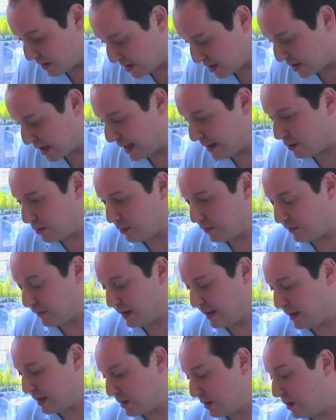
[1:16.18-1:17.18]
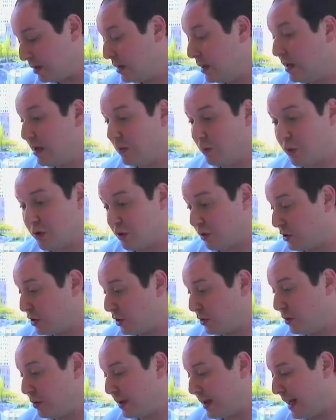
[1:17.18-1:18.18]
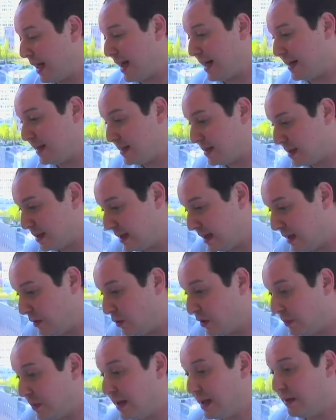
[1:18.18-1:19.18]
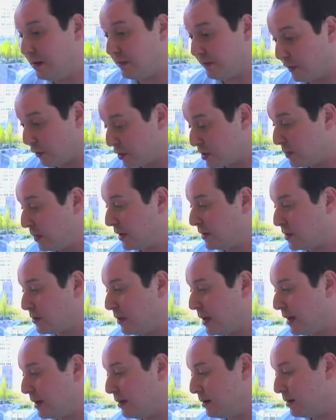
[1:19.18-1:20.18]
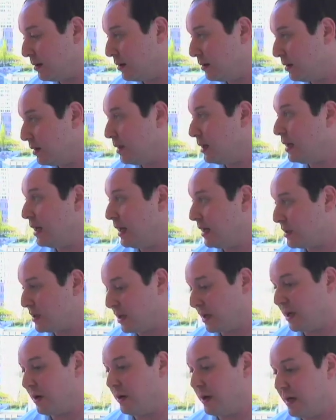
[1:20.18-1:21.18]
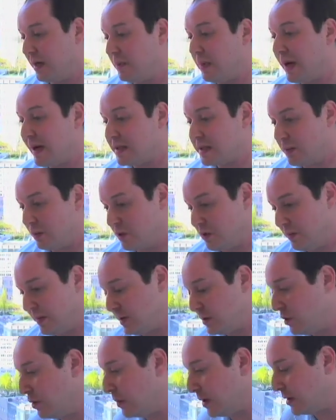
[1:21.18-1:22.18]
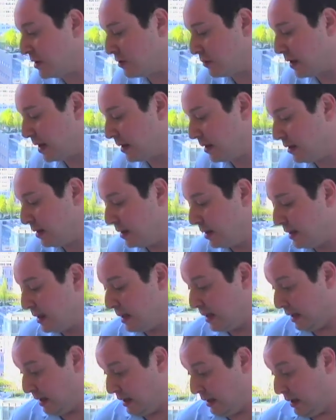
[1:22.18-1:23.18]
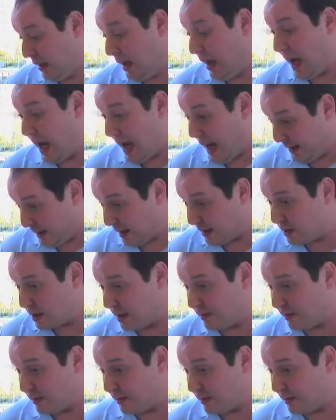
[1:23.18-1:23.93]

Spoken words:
the standard fees, which are true in any city, would be the first month's rent and a security deposit, which would be 2 months rent. And then